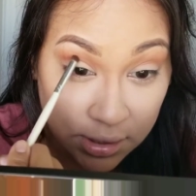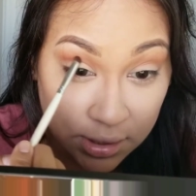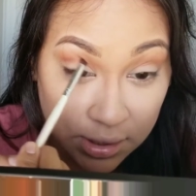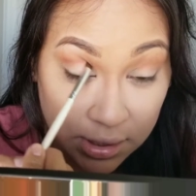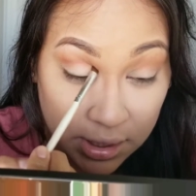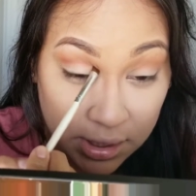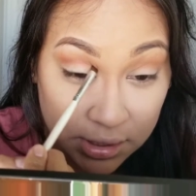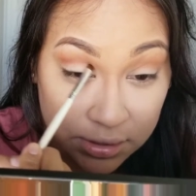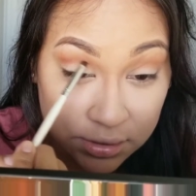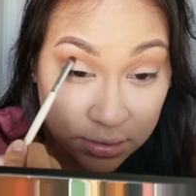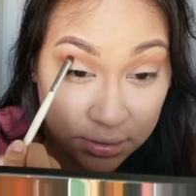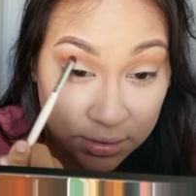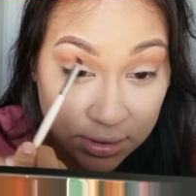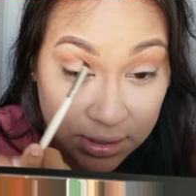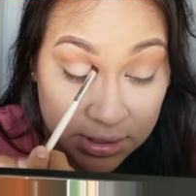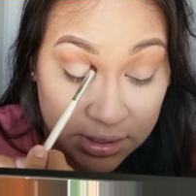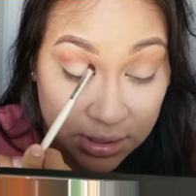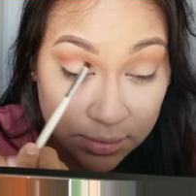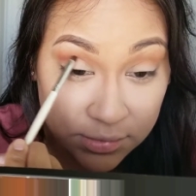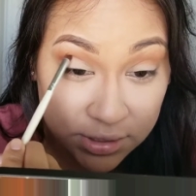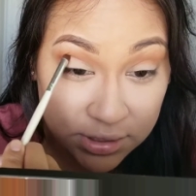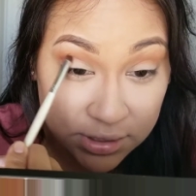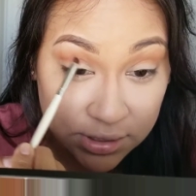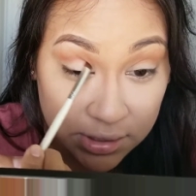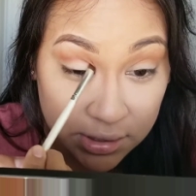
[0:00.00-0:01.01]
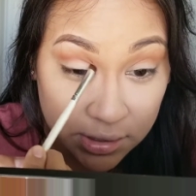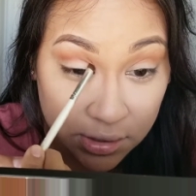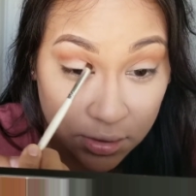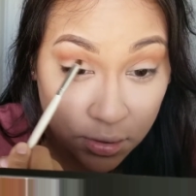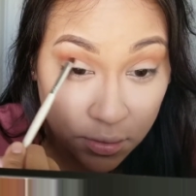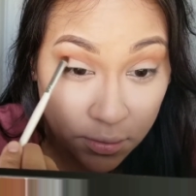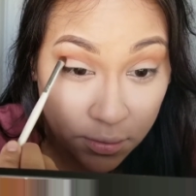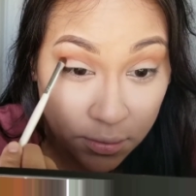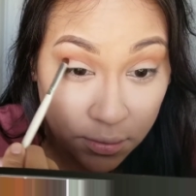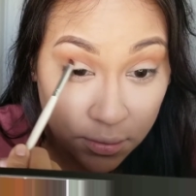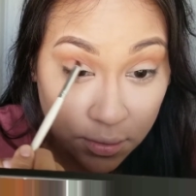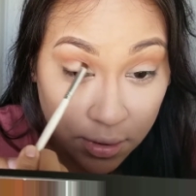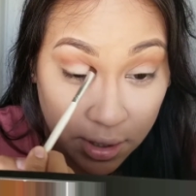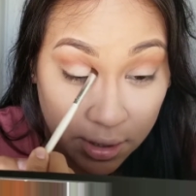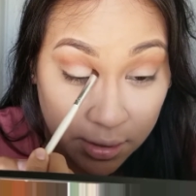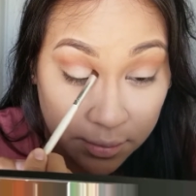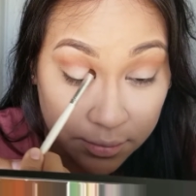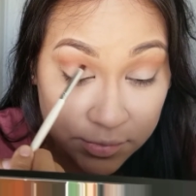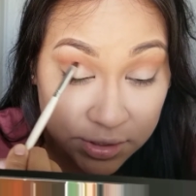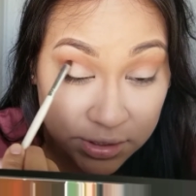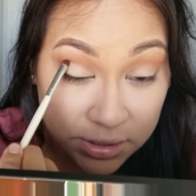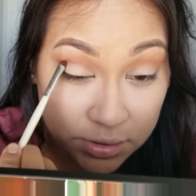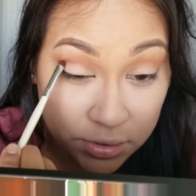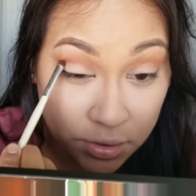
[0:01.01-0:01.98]
And so this, I'm just going
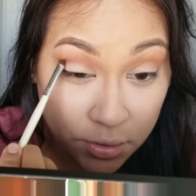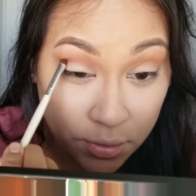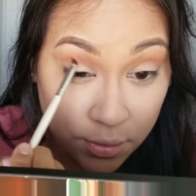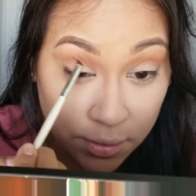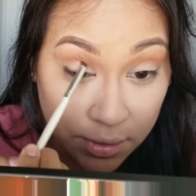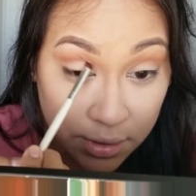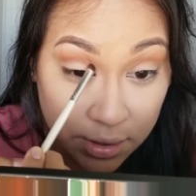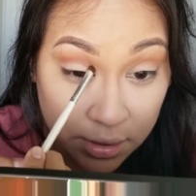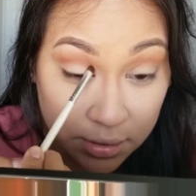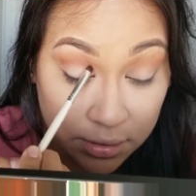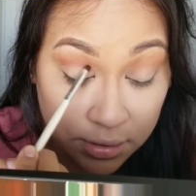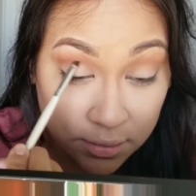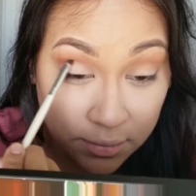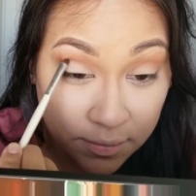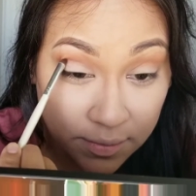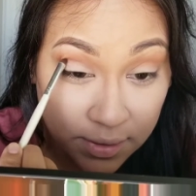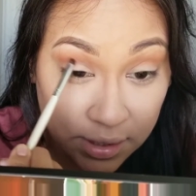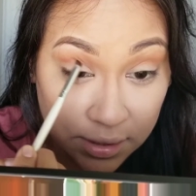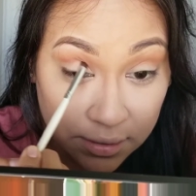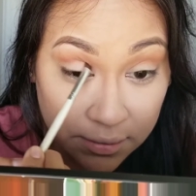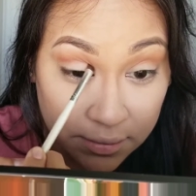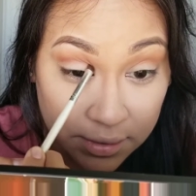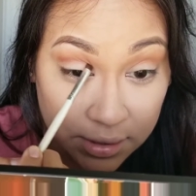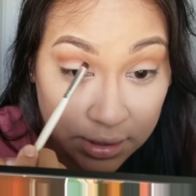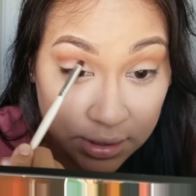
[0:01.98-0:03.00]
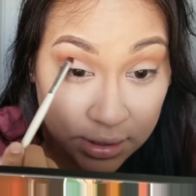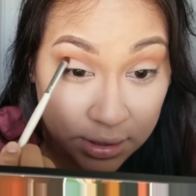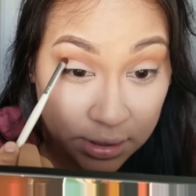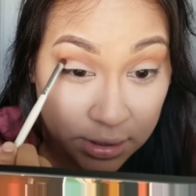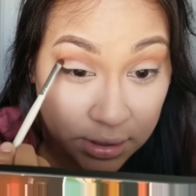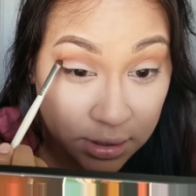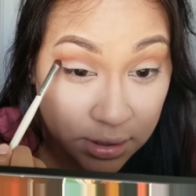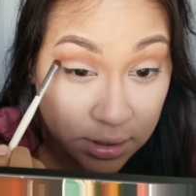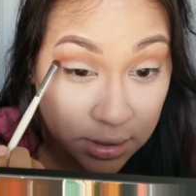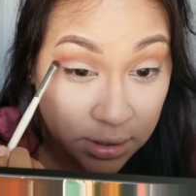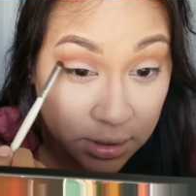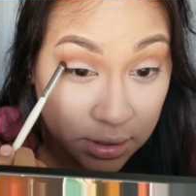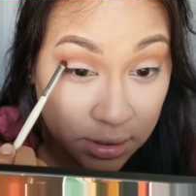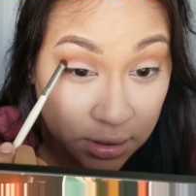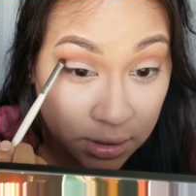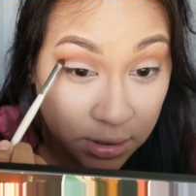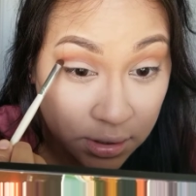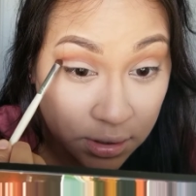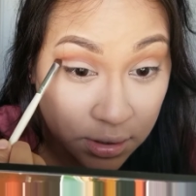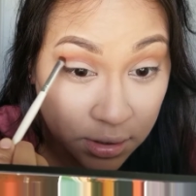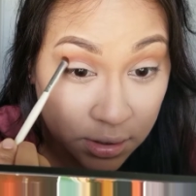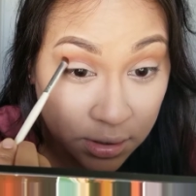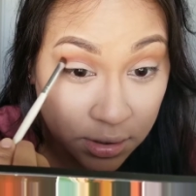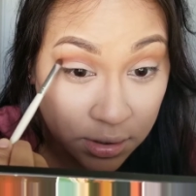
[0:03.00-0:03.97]
on the very
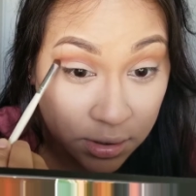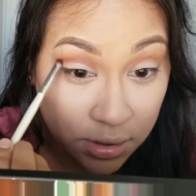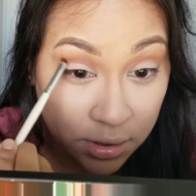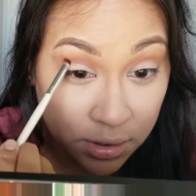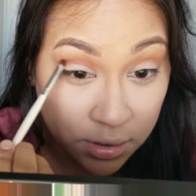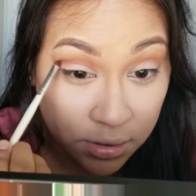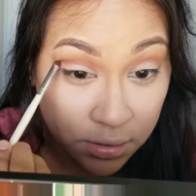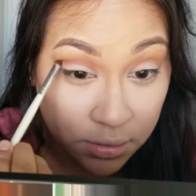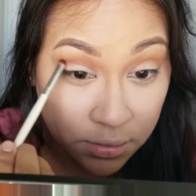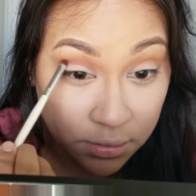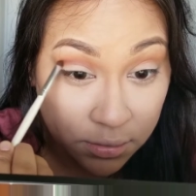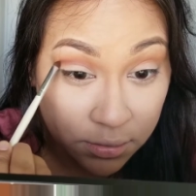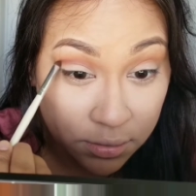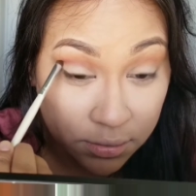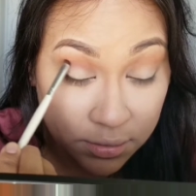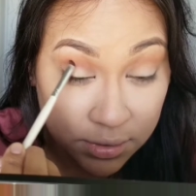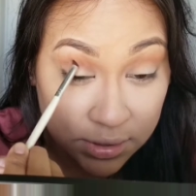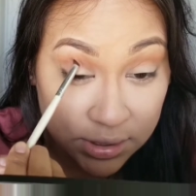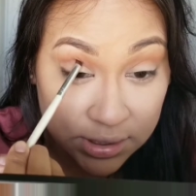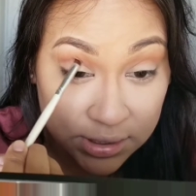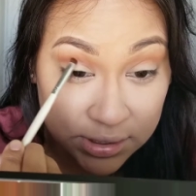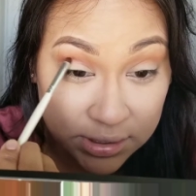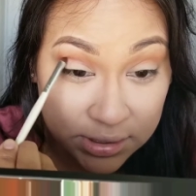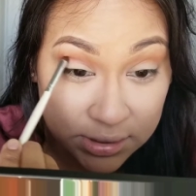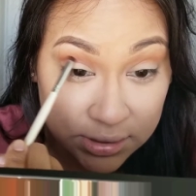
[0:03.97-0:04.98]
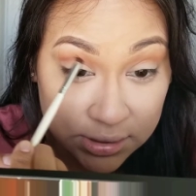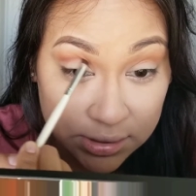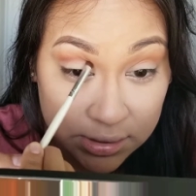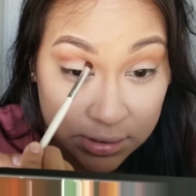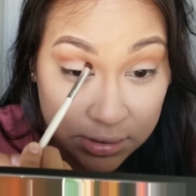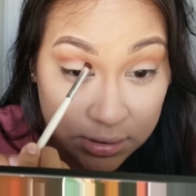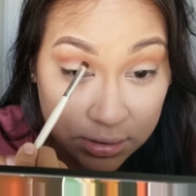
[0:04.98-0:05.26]
crease